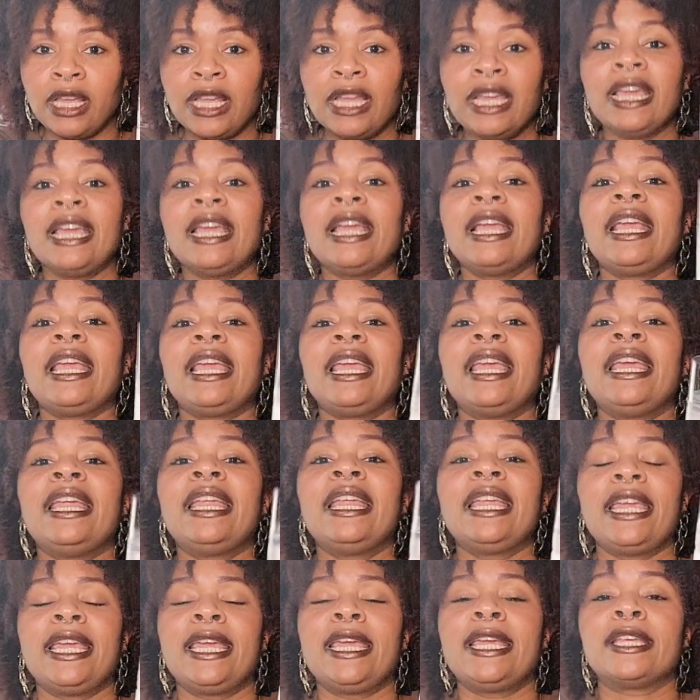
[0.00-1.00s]
it
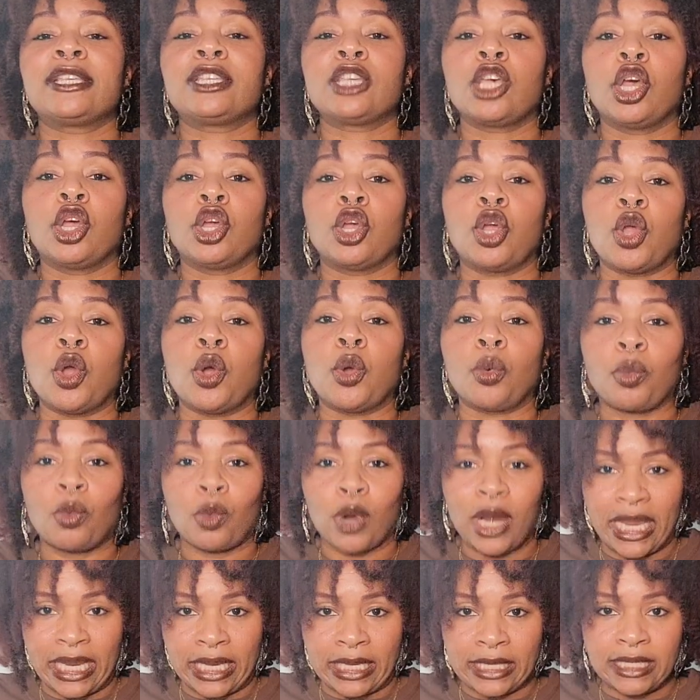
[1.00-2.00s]
is
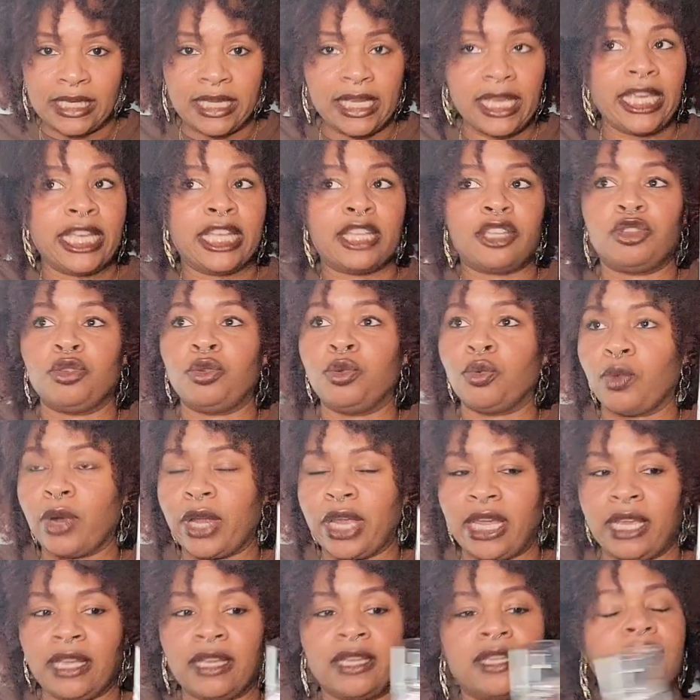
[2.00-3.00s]
great. It's great.